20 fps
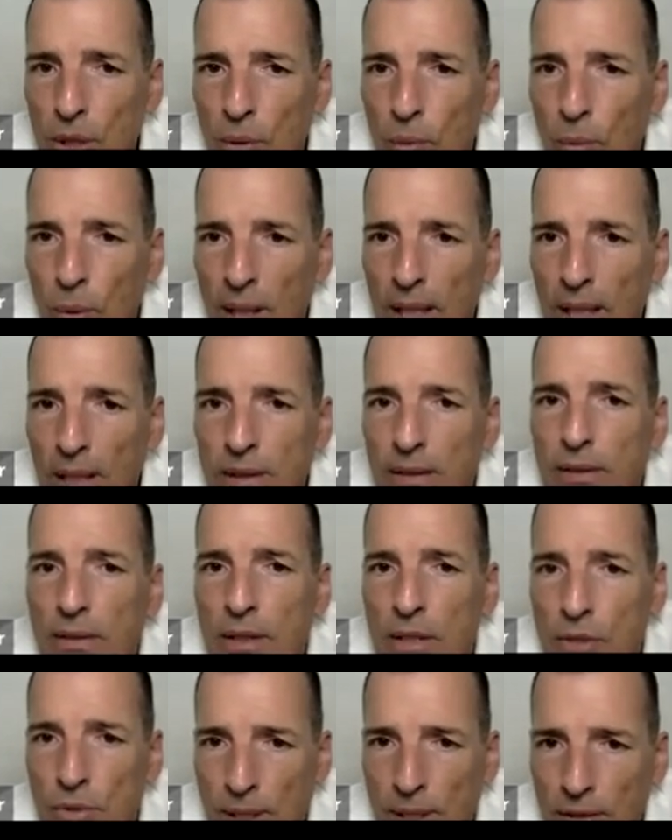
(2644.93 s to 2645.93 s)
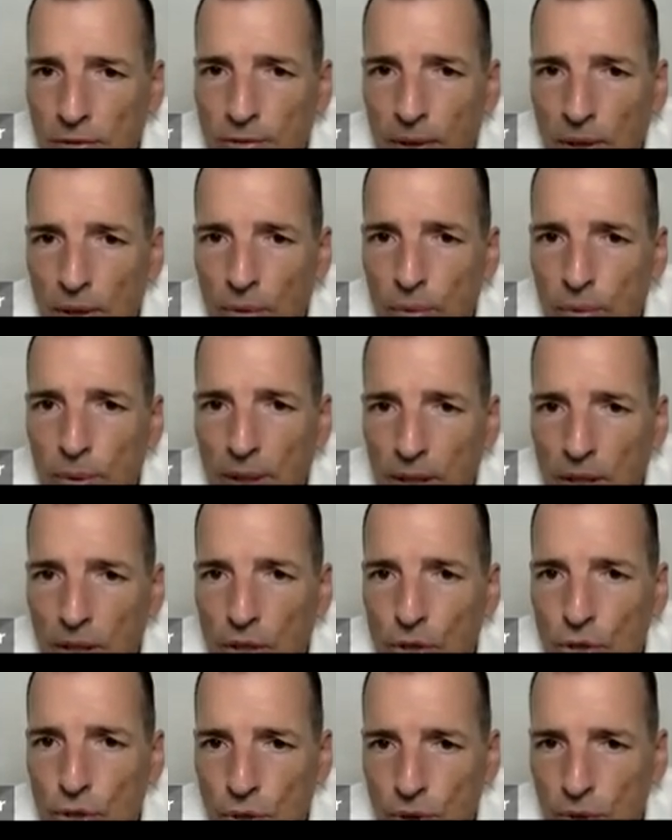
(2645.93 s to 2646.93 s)
it well, the trend following
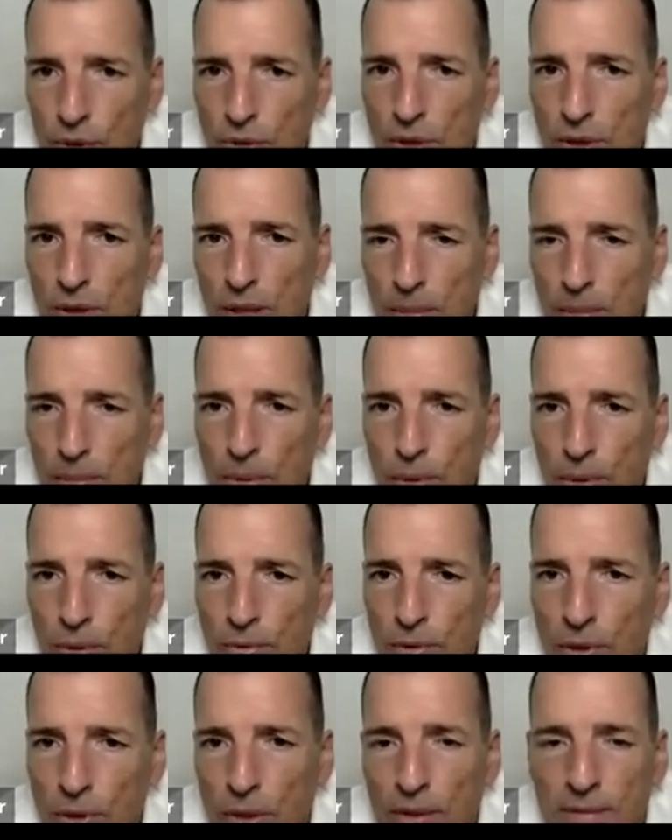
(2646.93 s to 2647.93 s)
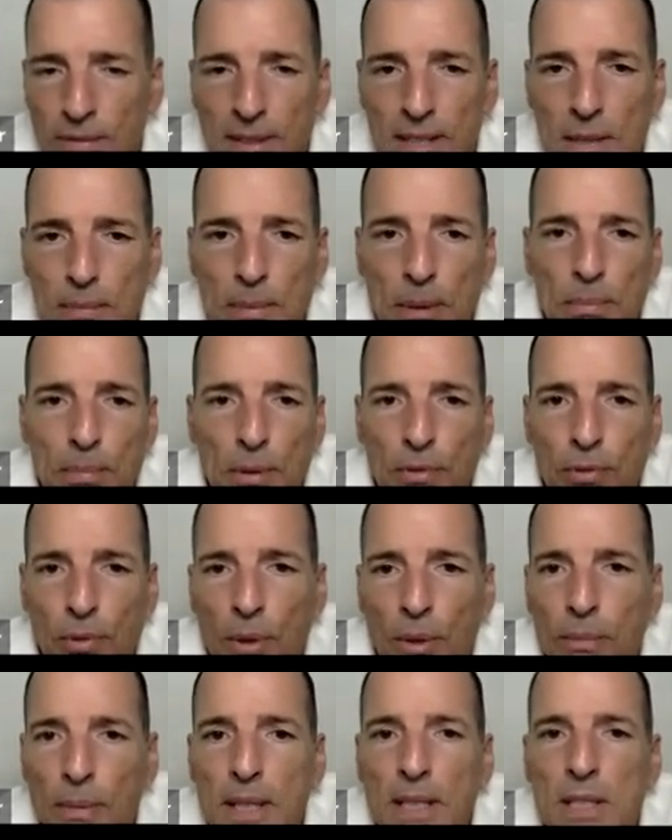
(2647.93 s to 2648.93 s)
should improve your investment
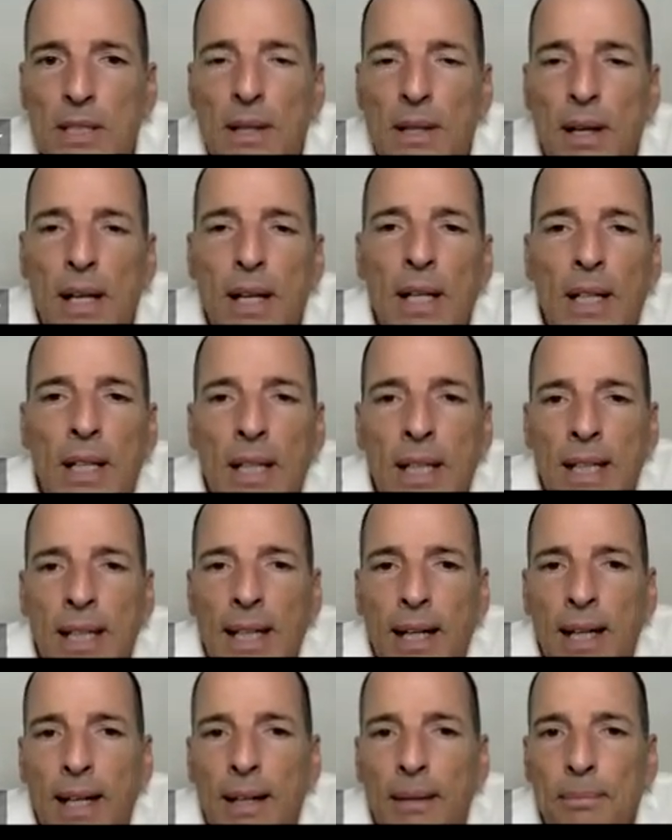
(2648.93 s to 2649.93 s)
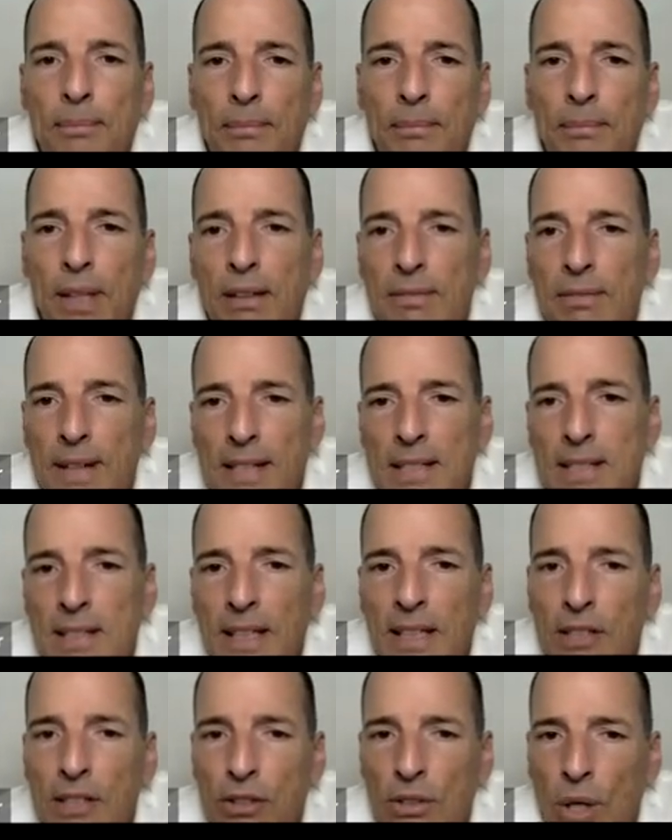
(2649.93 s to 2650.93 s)
performance.
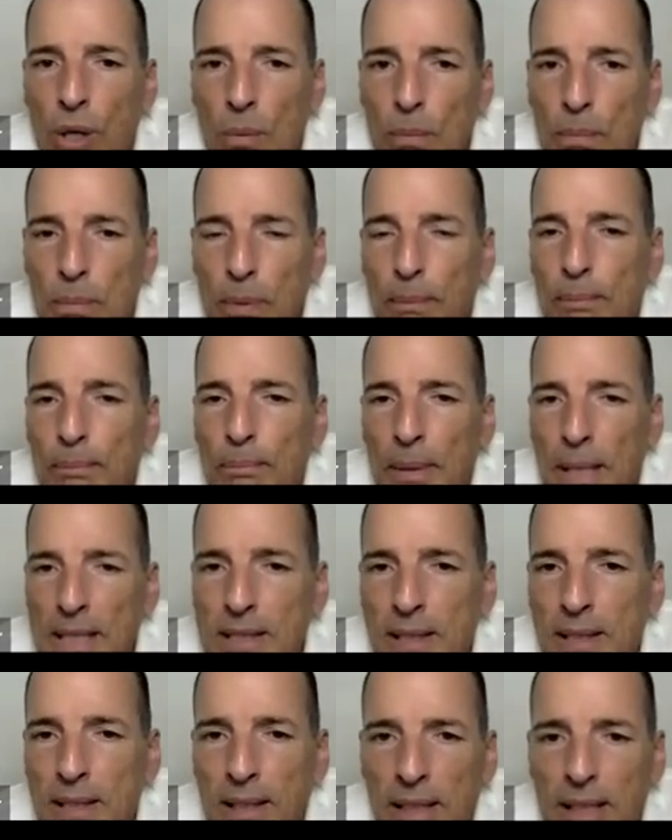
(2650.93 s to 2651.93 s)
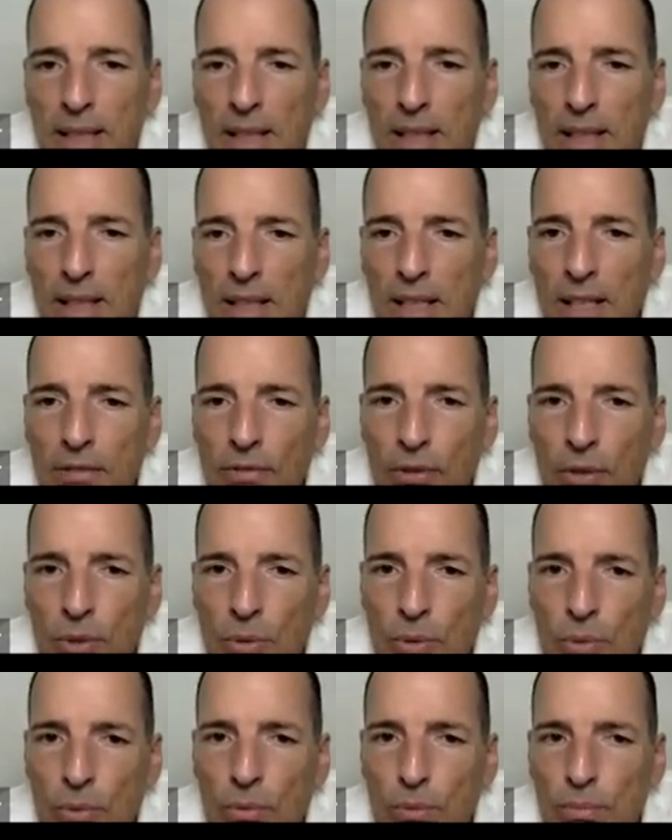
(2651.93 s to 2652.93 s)
Investing scope, basically, if
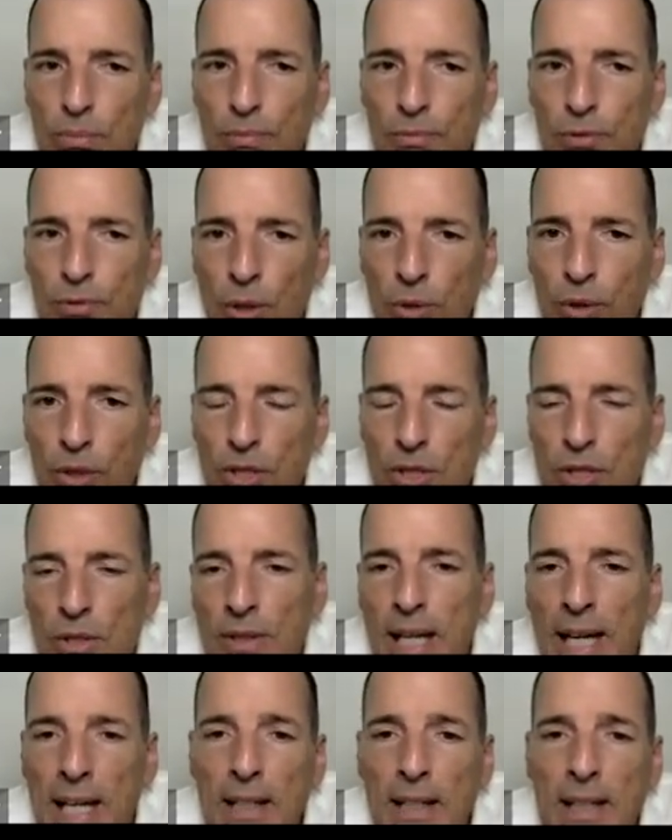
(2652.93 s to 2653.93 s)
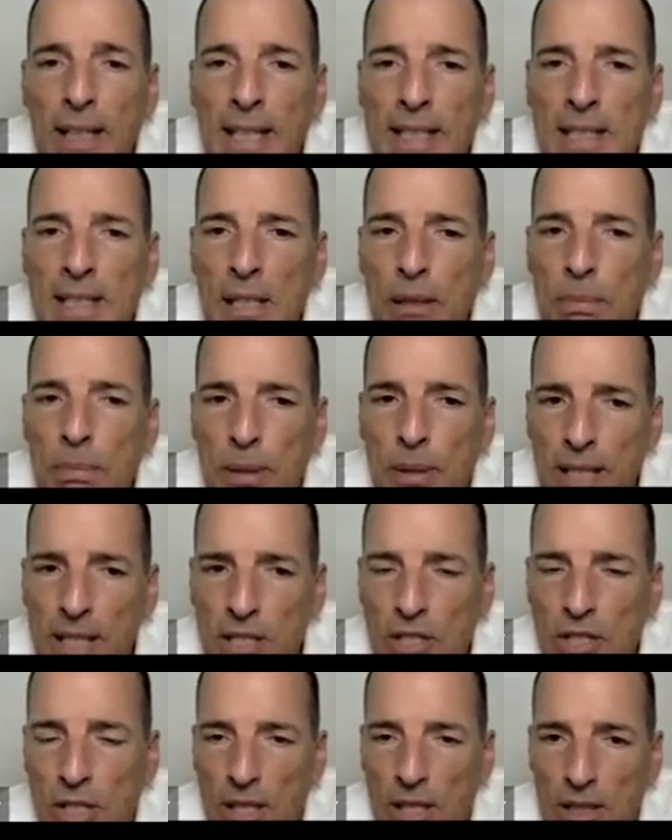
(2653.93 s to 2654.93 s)
you focus on analyzing
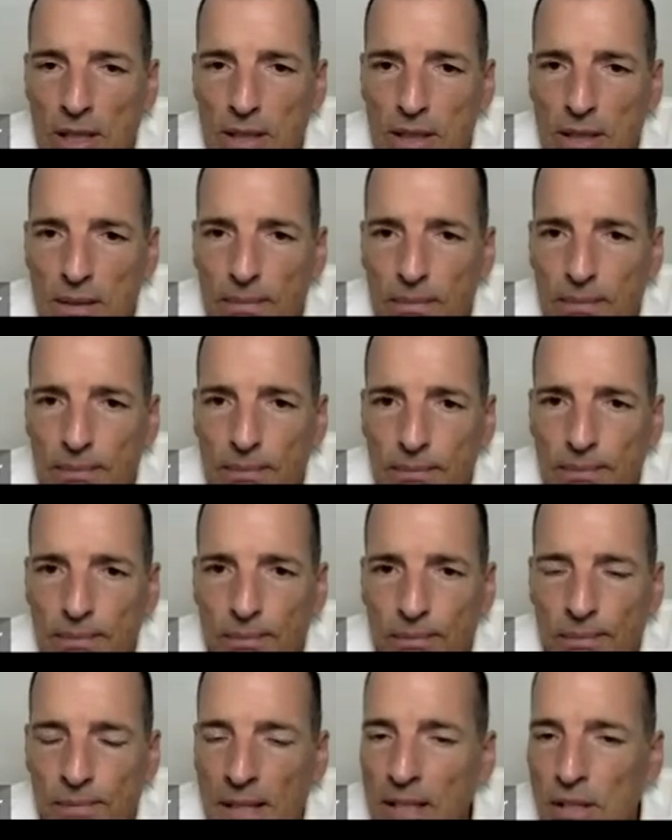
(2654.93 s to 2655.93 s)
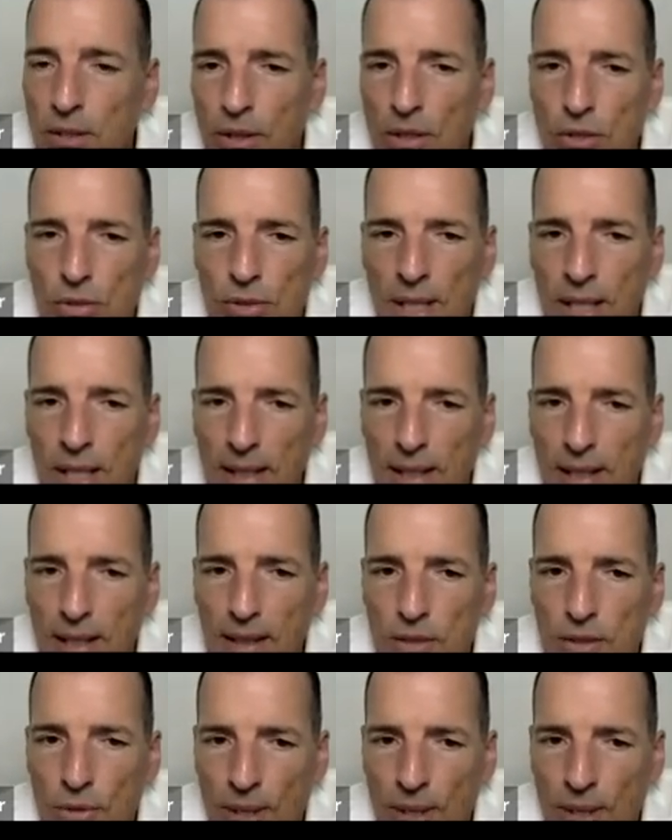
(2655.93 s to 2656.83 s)
price charts, then you can trade